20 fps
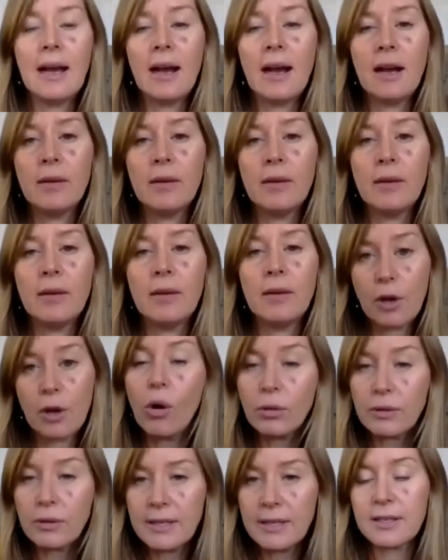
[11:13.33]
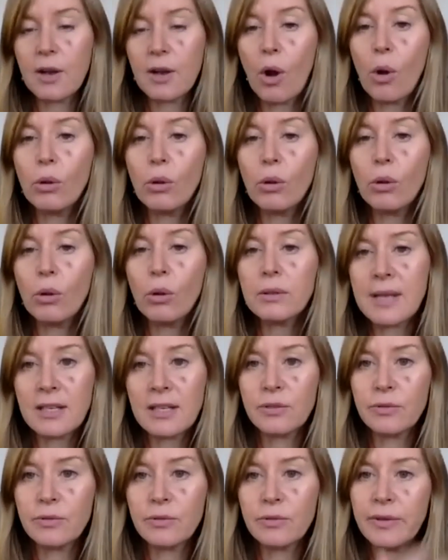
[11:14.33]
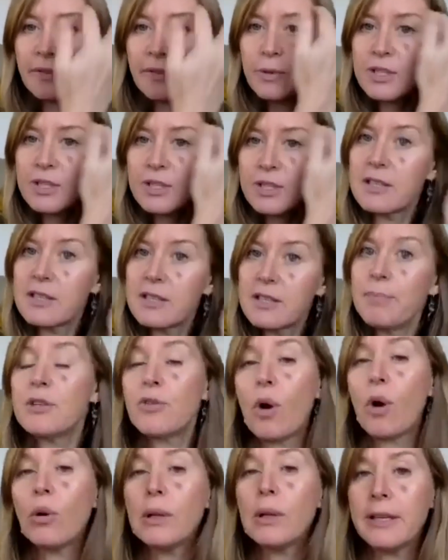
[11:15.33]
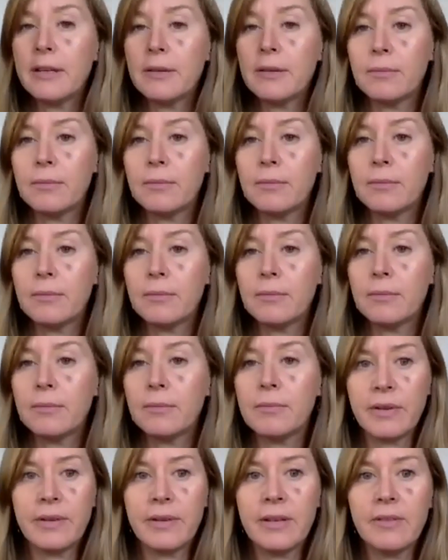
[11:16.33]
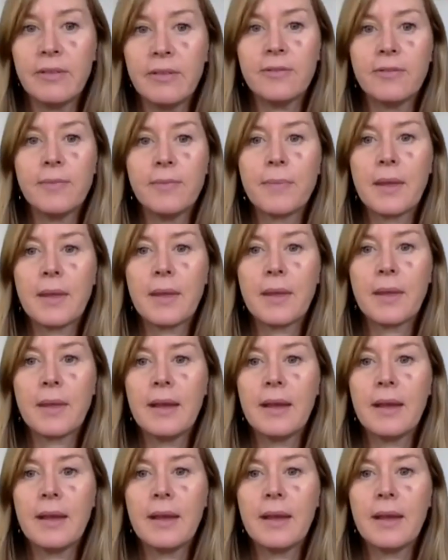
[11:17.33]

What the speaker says: It's a coal tar derivative, which is a petroleum derivative.